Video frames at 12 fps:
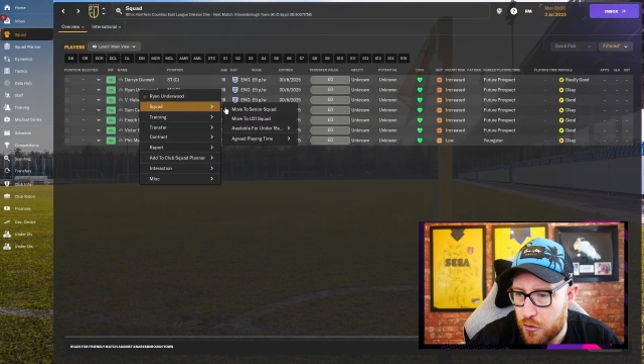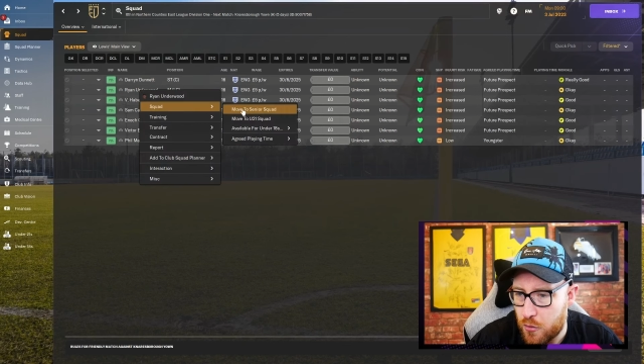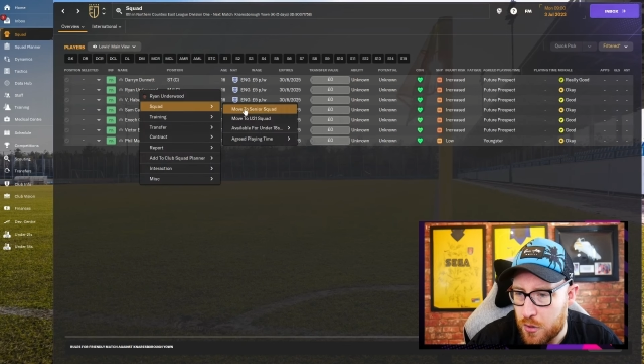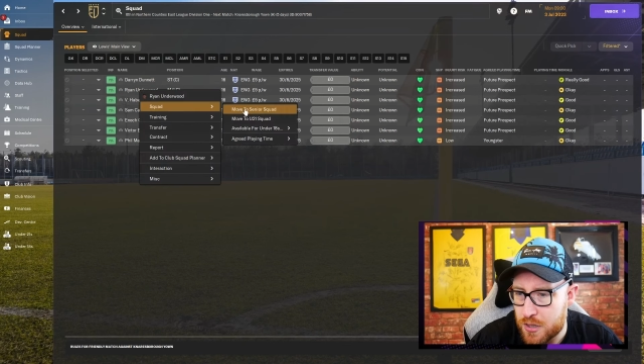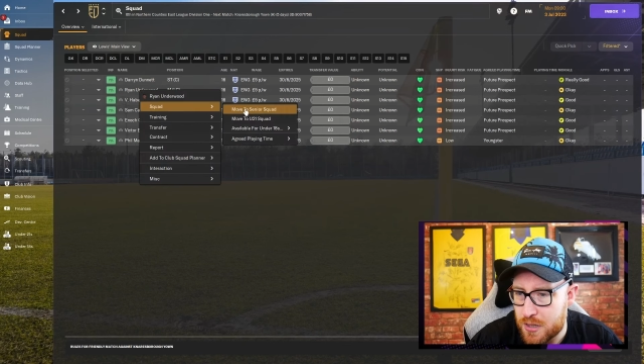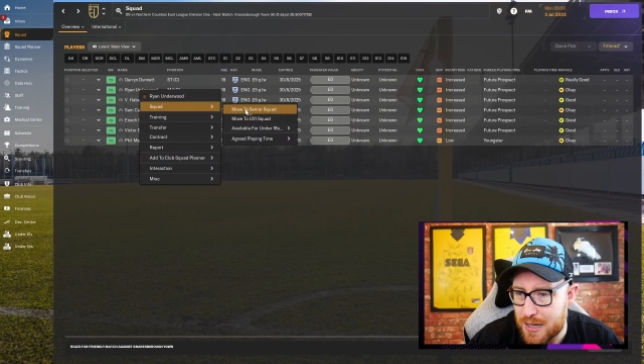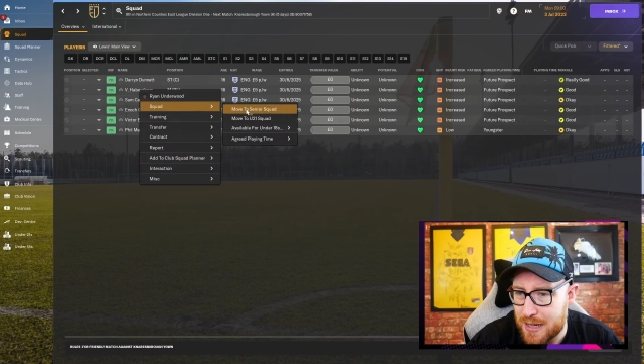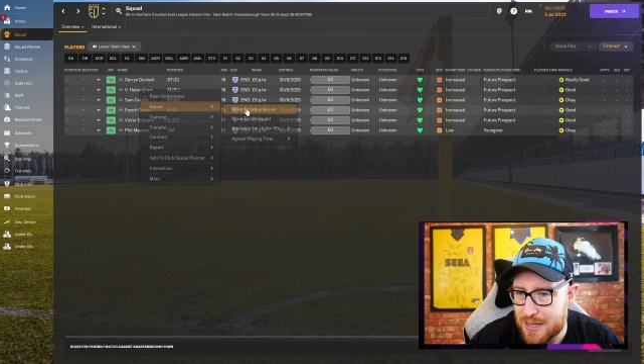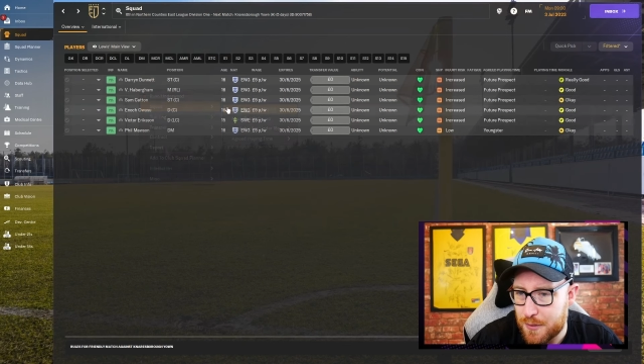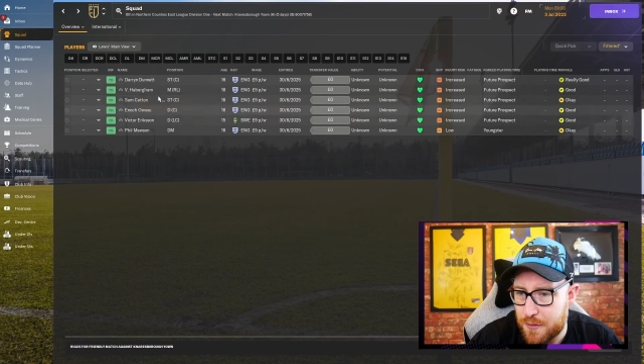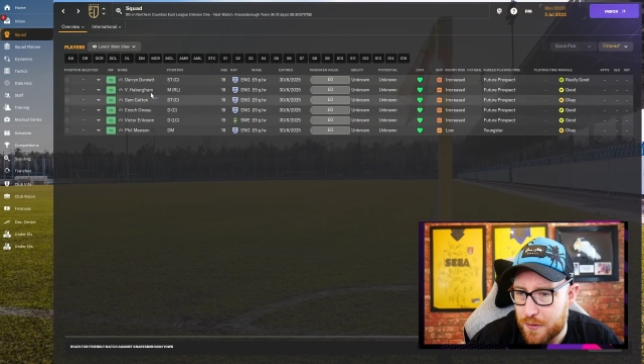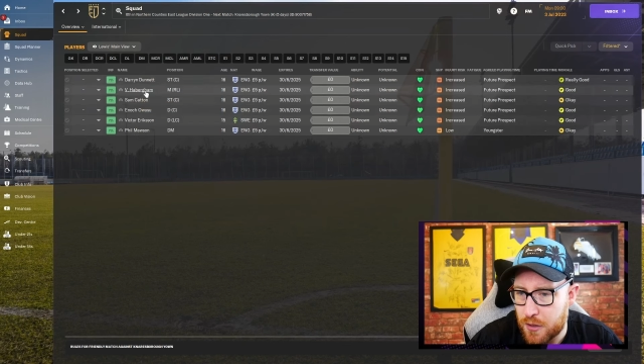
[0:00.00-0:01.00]
who is a centre
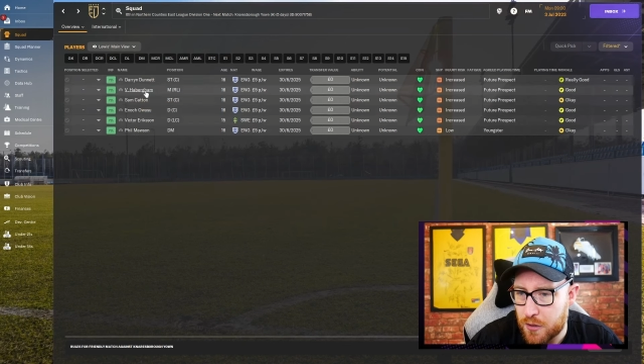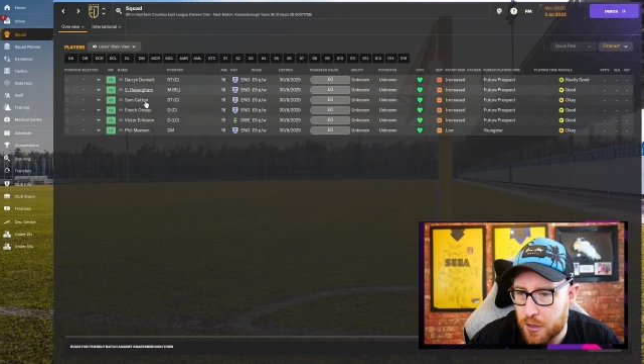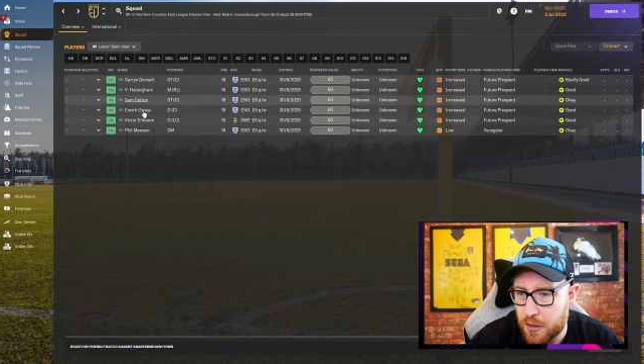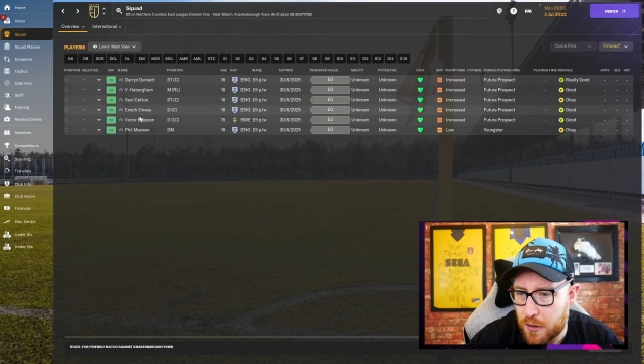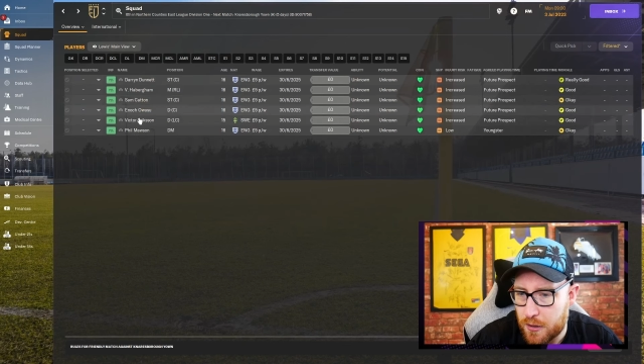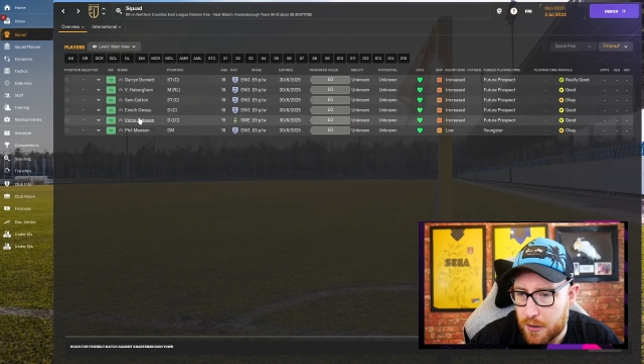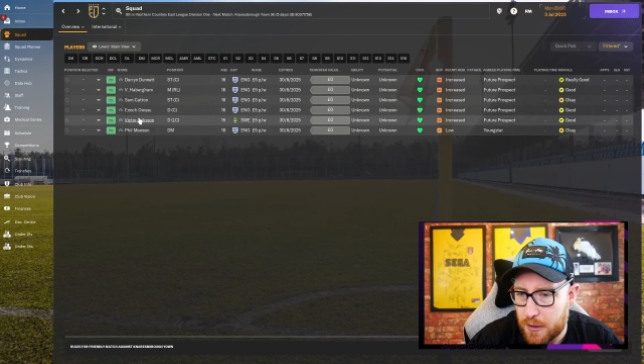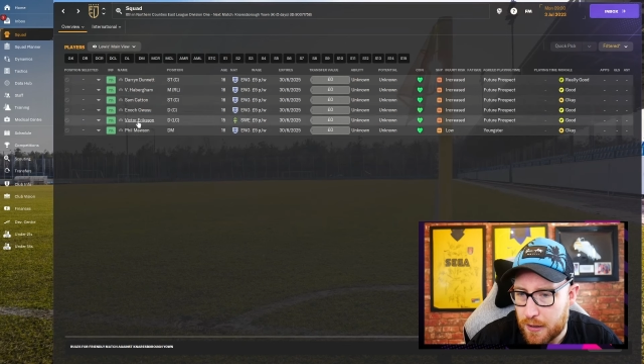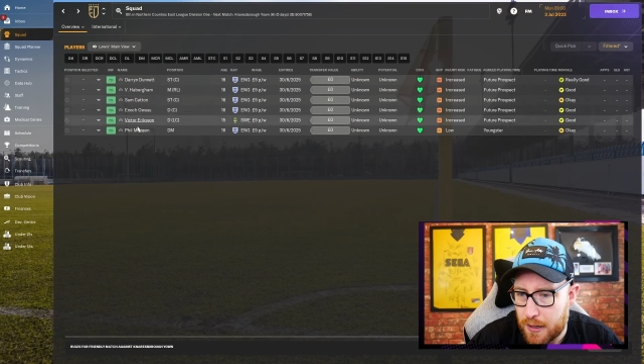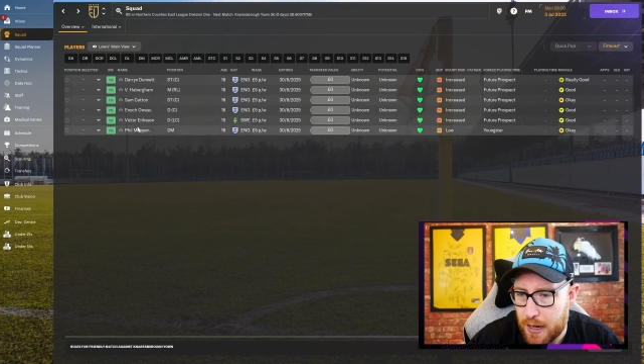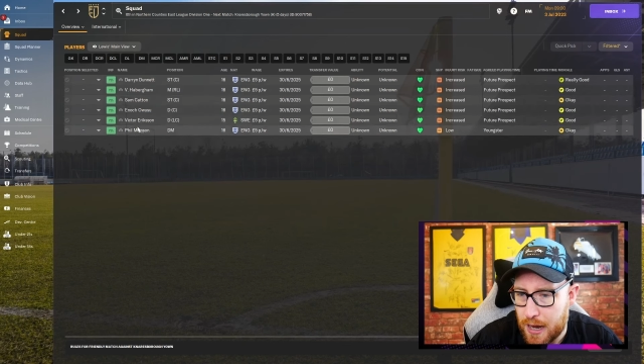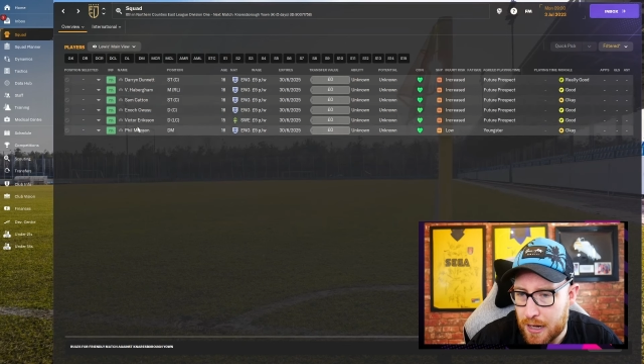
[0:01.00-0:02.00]
midfielder.
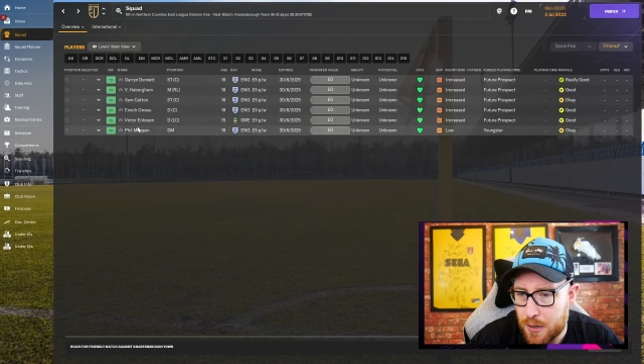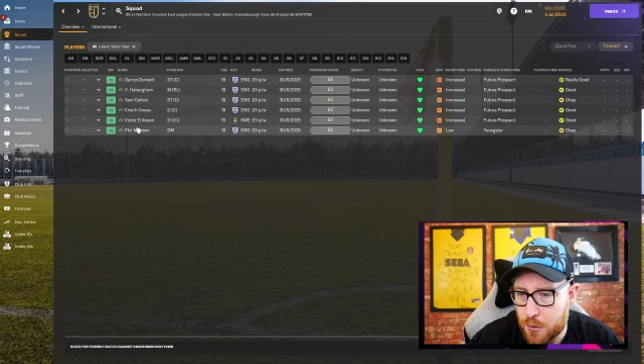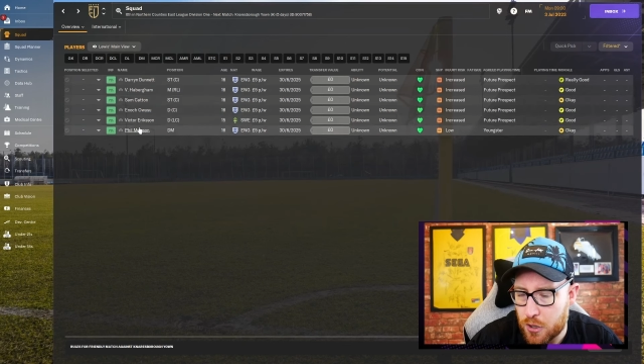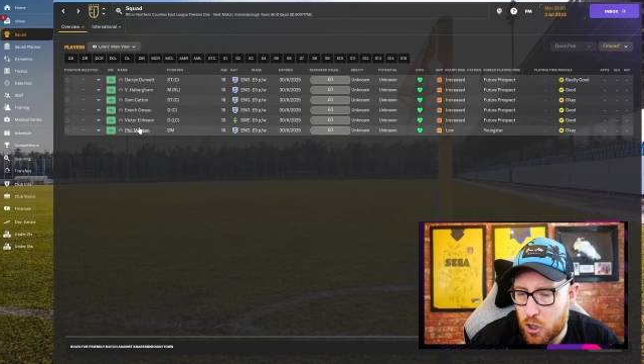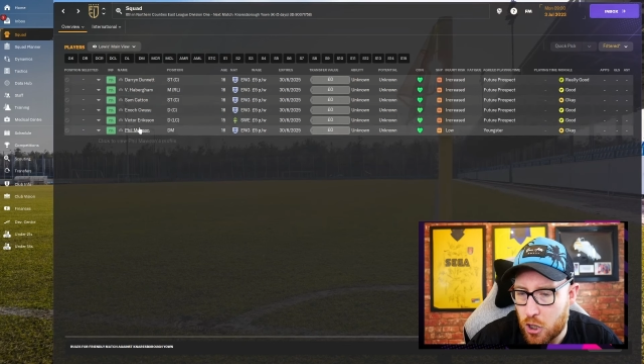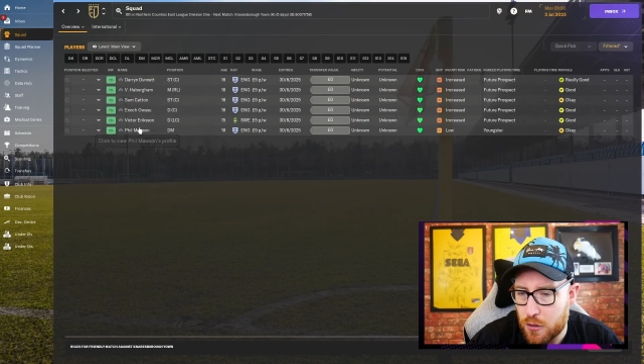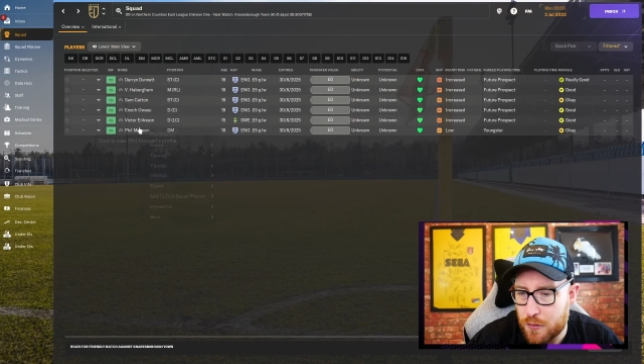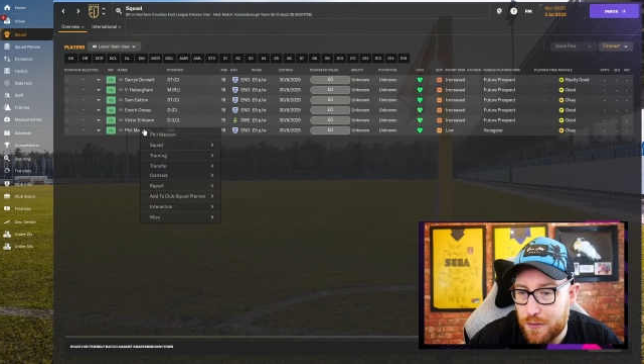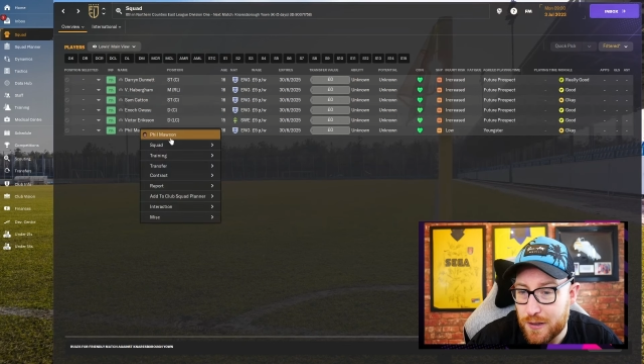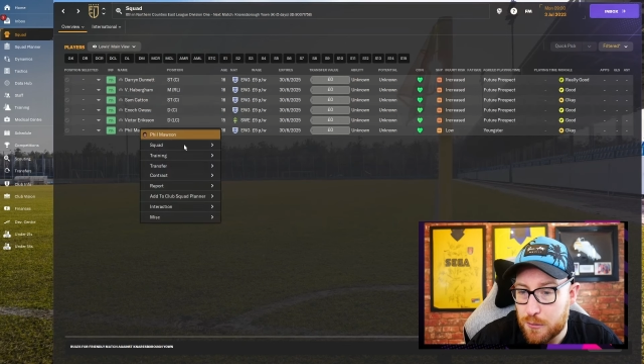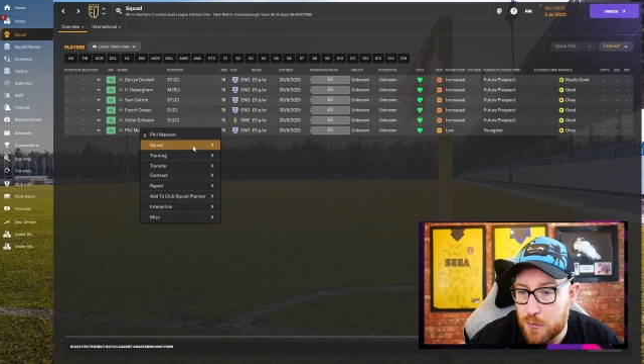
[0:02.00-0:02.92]
And we're going to call up Phil